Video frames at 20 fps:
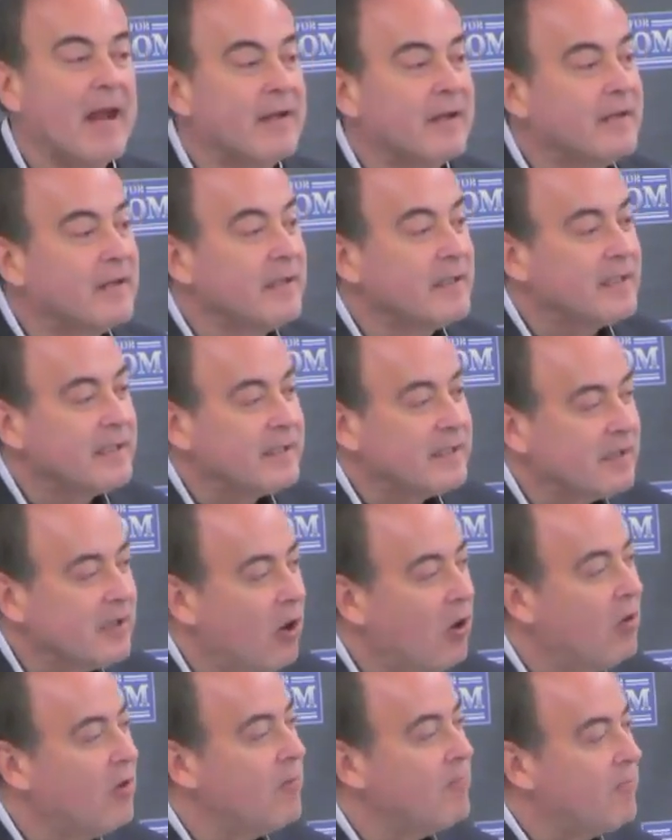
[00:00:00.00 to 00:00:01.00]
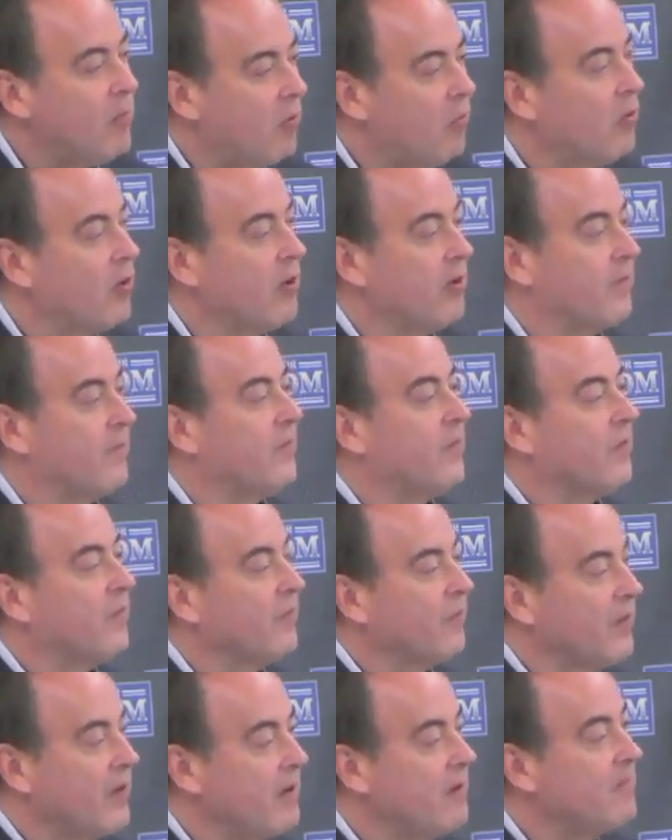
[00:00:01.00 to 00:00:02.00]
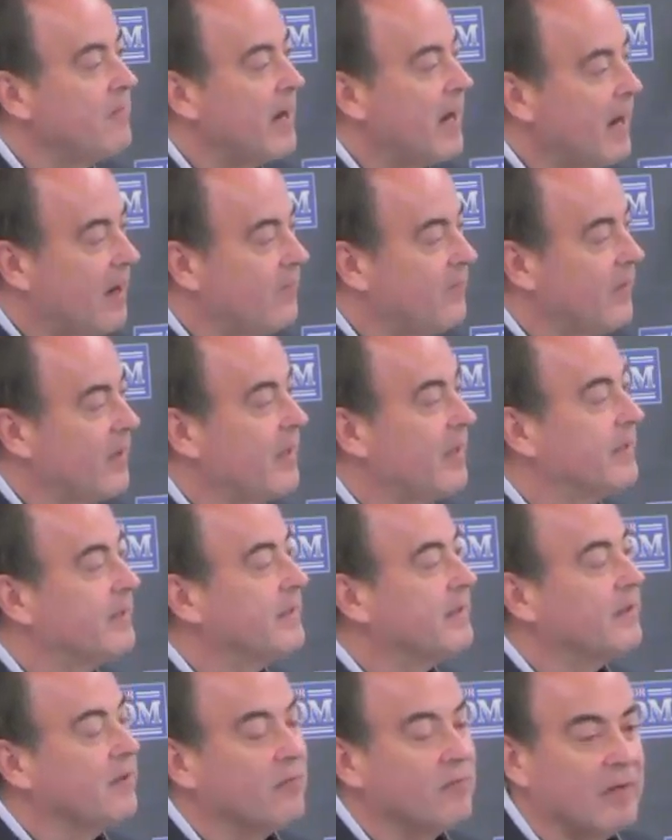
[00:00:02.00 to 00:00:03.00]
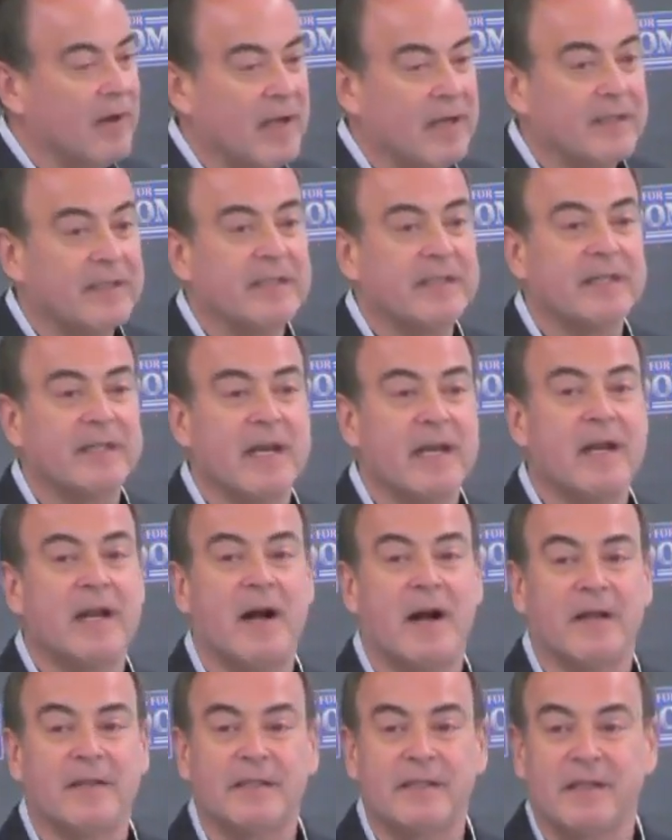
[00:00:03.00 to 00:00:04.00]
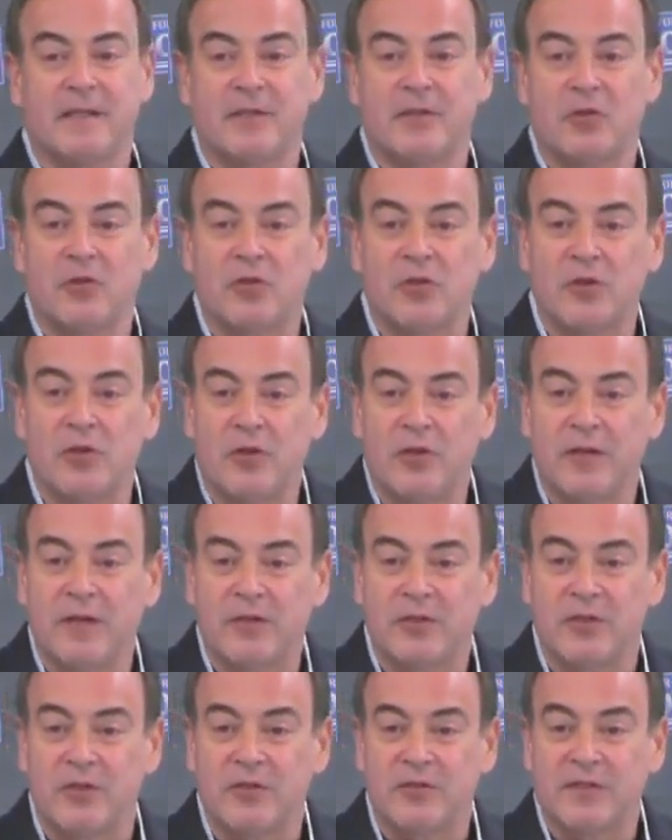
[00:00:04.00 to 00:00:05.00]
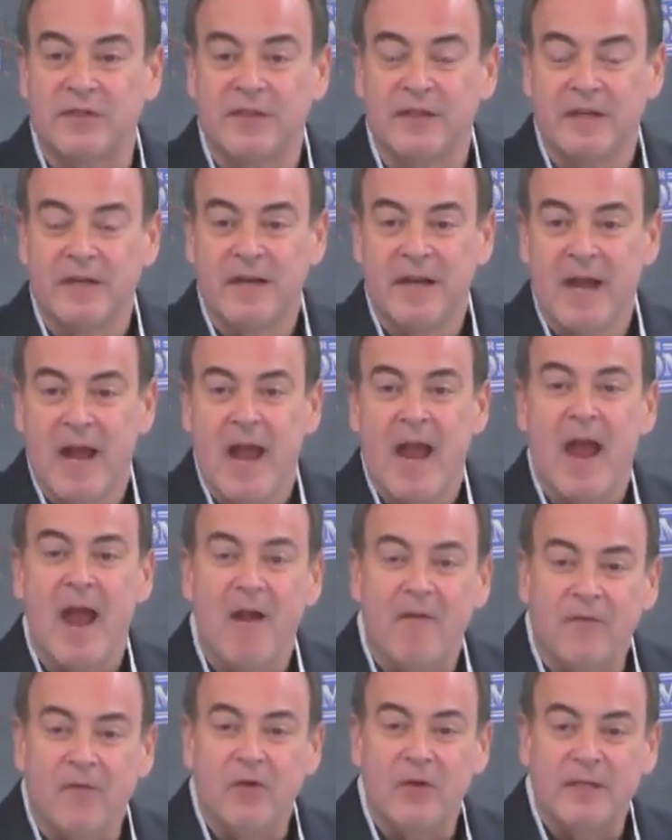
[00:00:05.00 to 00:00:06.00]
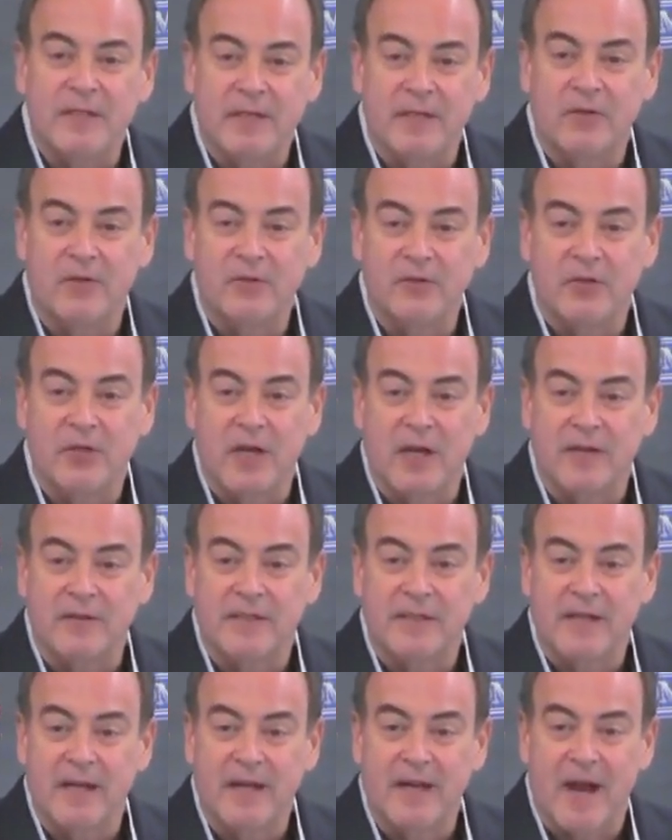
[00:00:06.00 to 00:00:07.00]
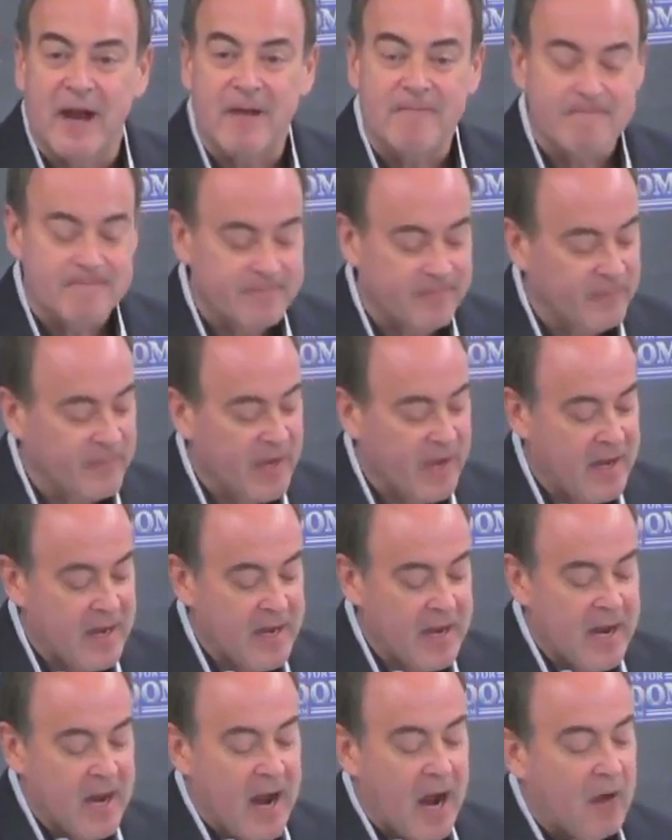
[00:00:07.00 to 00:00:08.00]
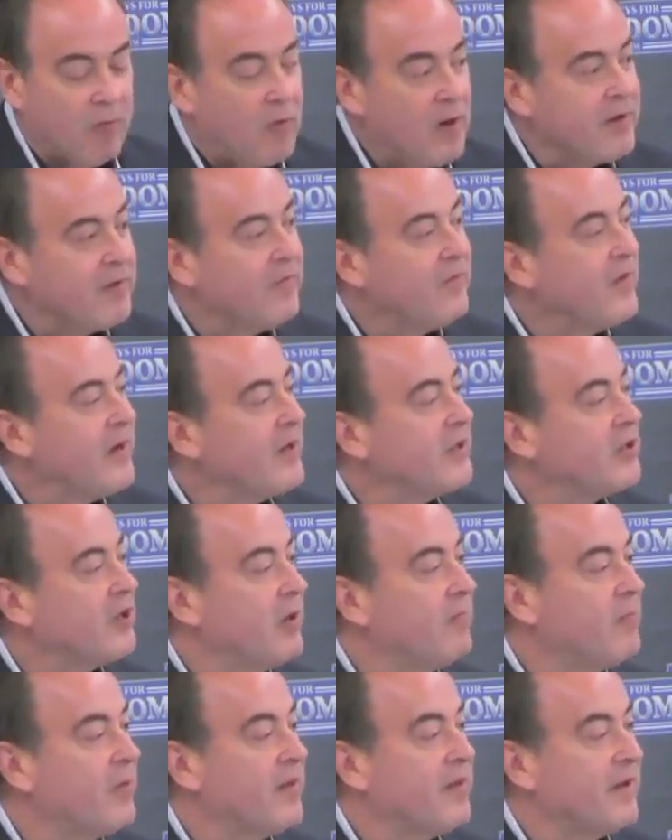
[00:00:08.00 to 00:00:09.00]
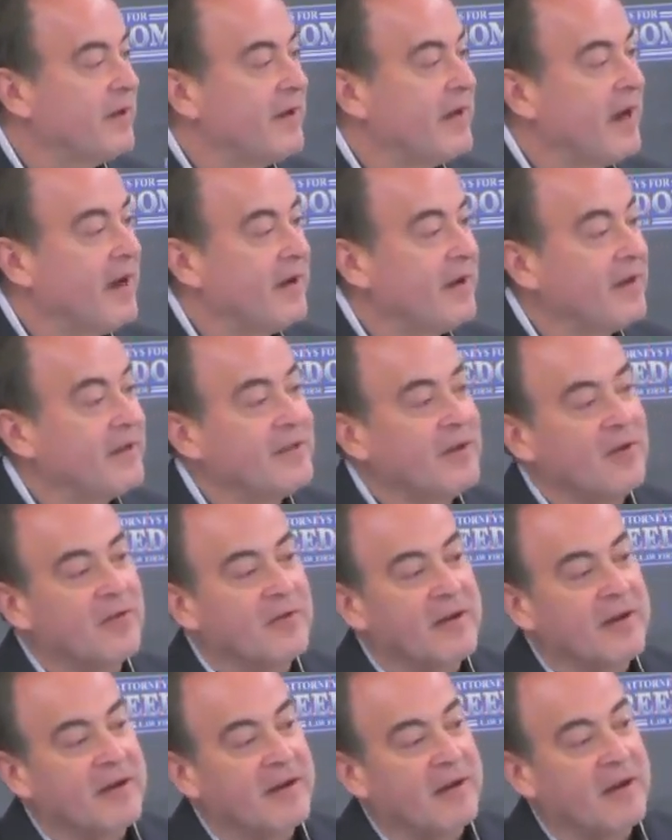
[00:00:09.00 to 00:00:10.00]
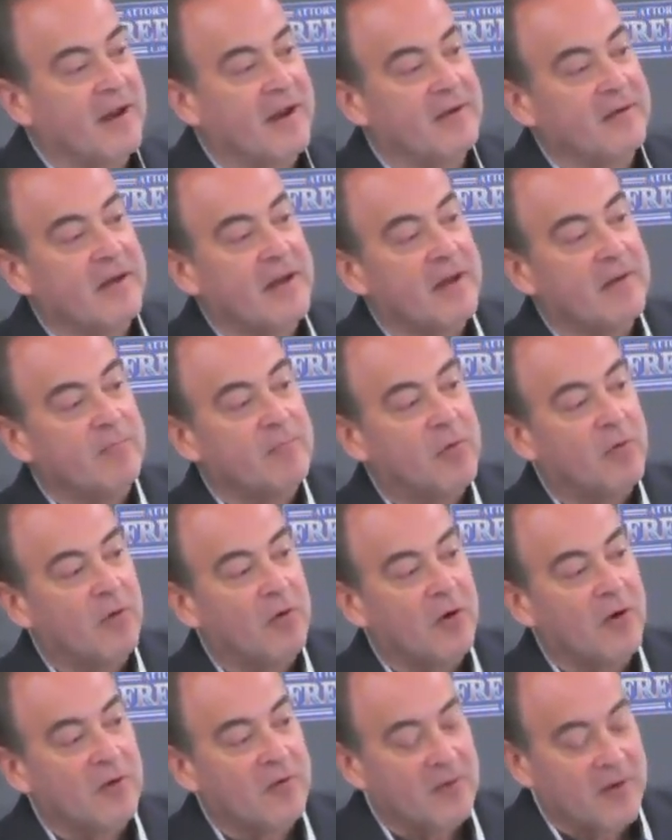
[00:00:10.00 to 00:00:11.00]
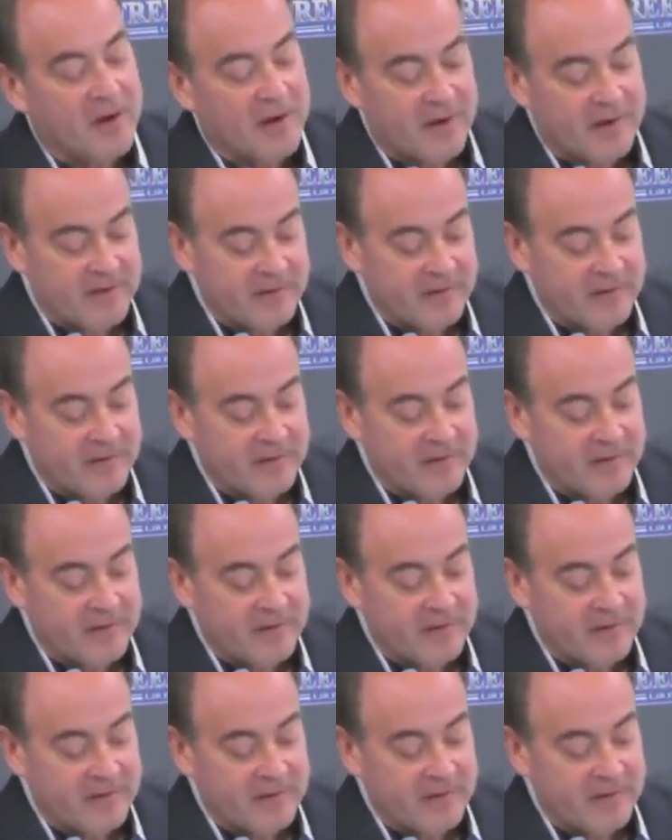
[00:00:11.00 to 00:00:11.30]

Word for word: and it is so important for freedom advocates to raise state constitutional issues every single chance they get. I want to finish up with an anecdote, and poor